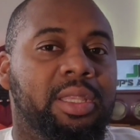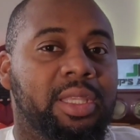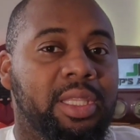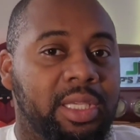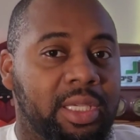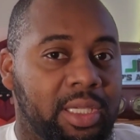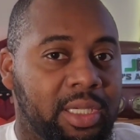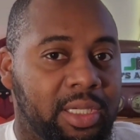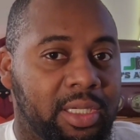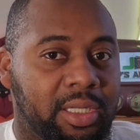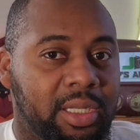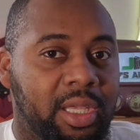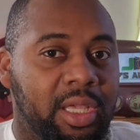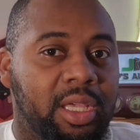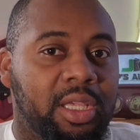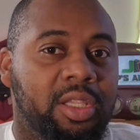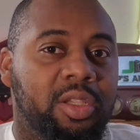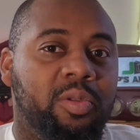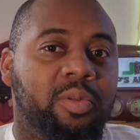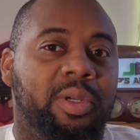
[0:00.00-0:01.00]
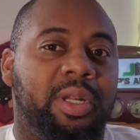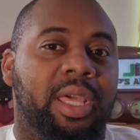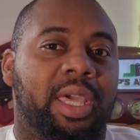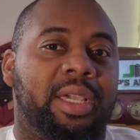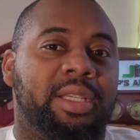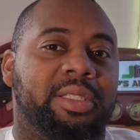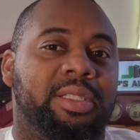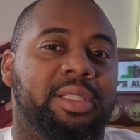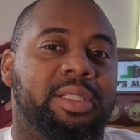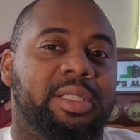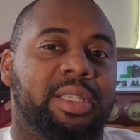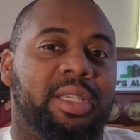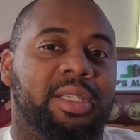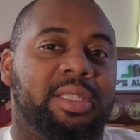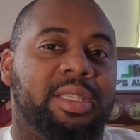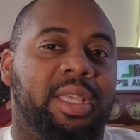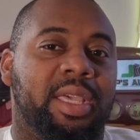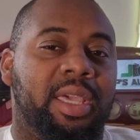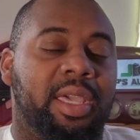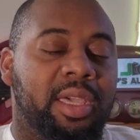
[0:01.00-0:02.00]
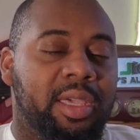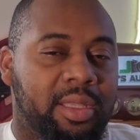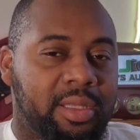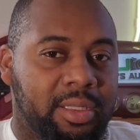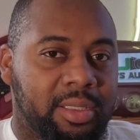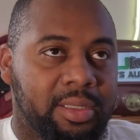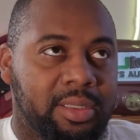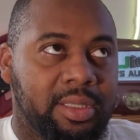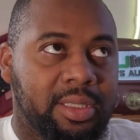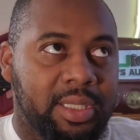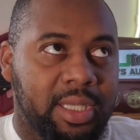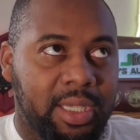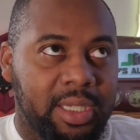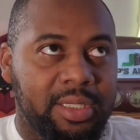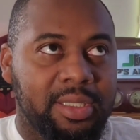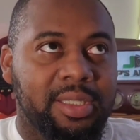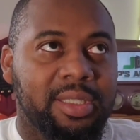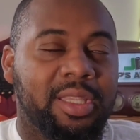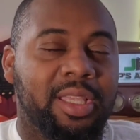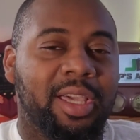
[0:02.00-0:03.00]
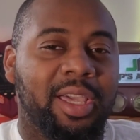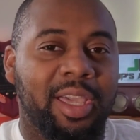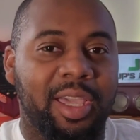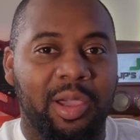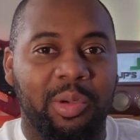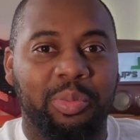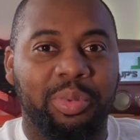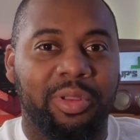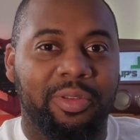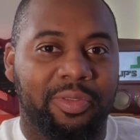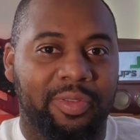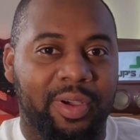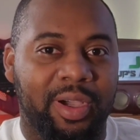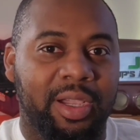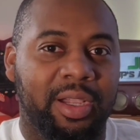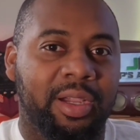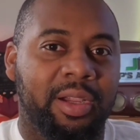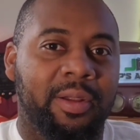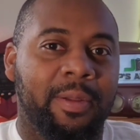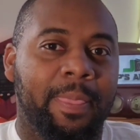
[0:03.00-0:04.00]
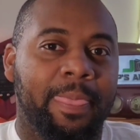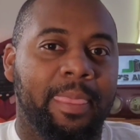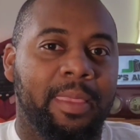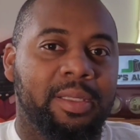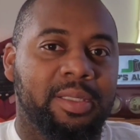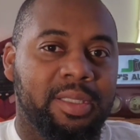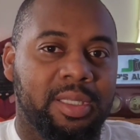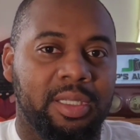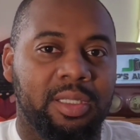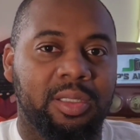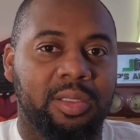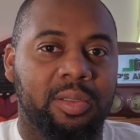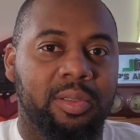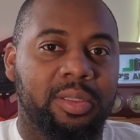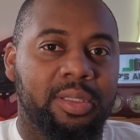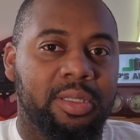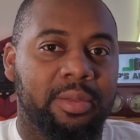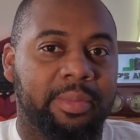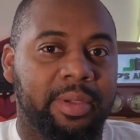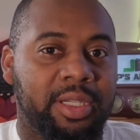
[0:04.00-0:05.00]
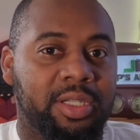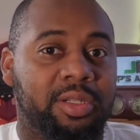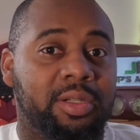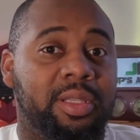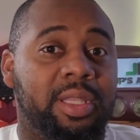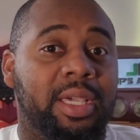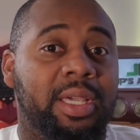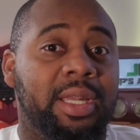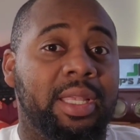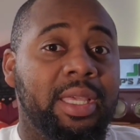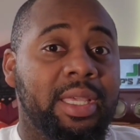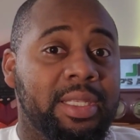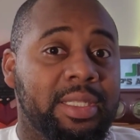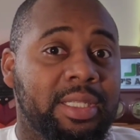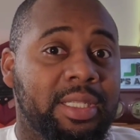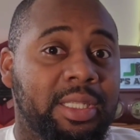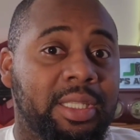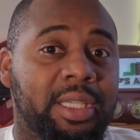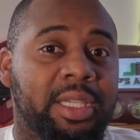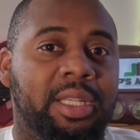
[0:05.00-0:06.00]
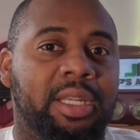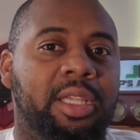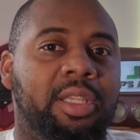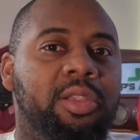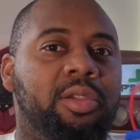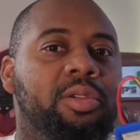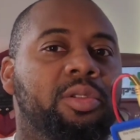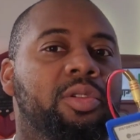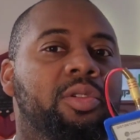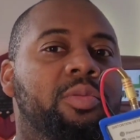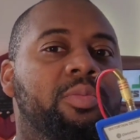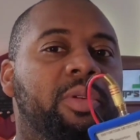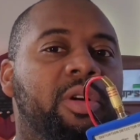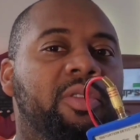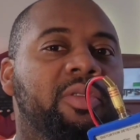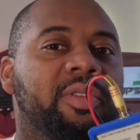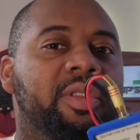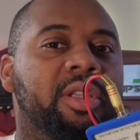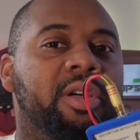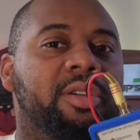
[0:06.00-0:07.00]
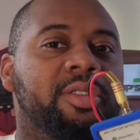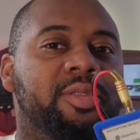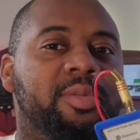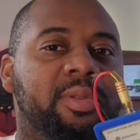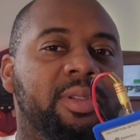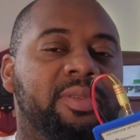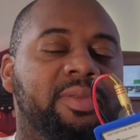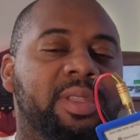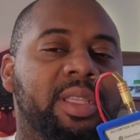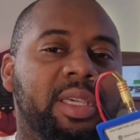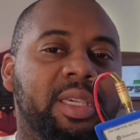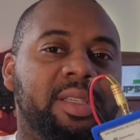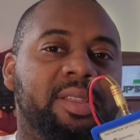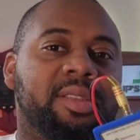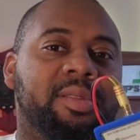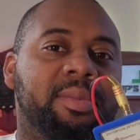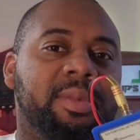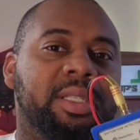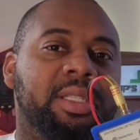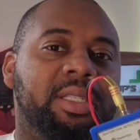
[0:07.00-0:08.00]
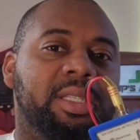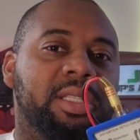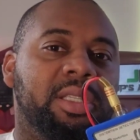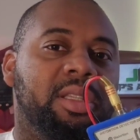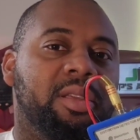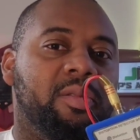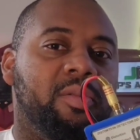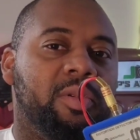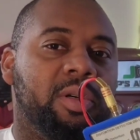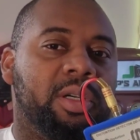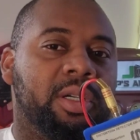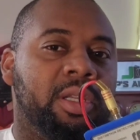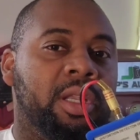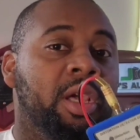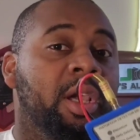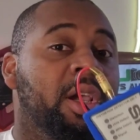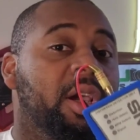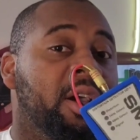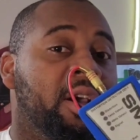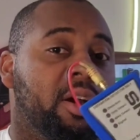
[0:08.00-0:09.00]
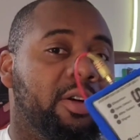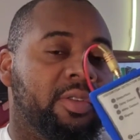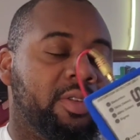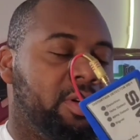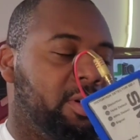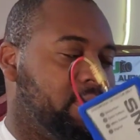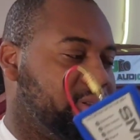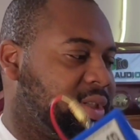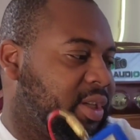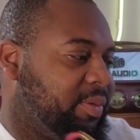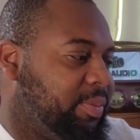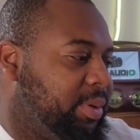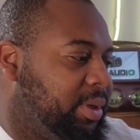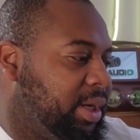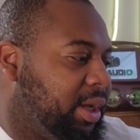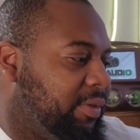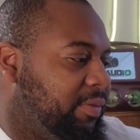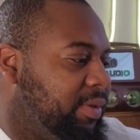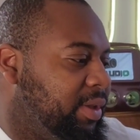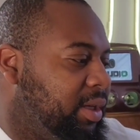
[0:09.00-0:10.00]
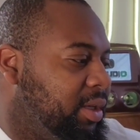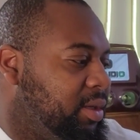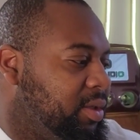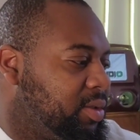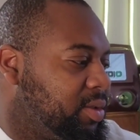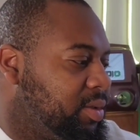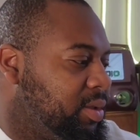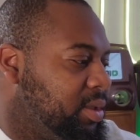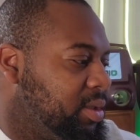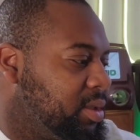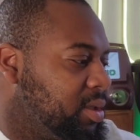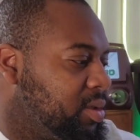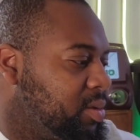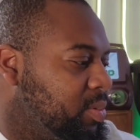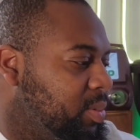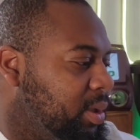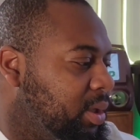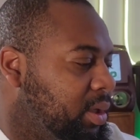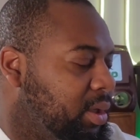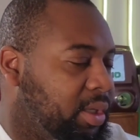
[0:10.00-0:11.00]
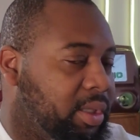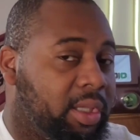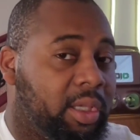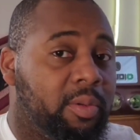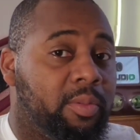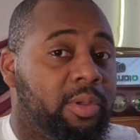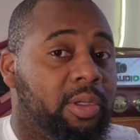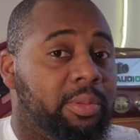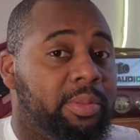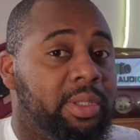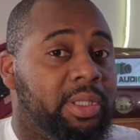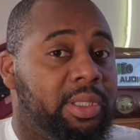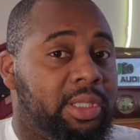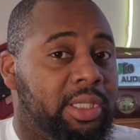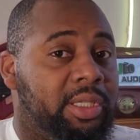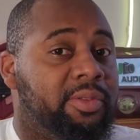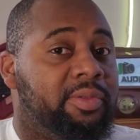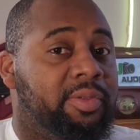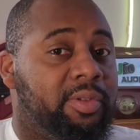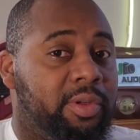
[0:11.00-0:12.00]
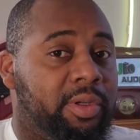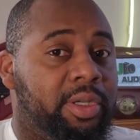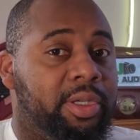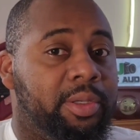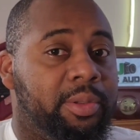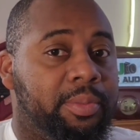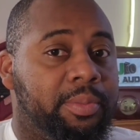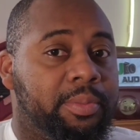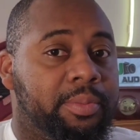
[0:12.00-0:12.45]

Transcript: Then you want to actually test the amplifier signal to make sure that it's clean, and you can do both of those with the SMD DD1. Of course, I put out videos on this as well, and they will be linked for you.